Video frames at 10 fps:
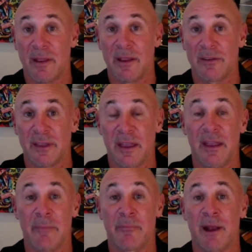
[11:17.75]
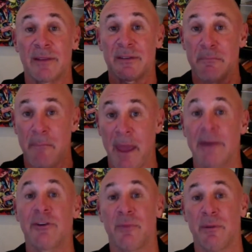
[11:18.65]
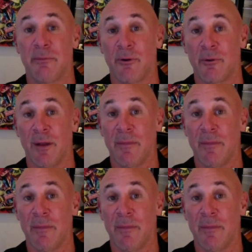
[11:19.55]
It's a practice management program.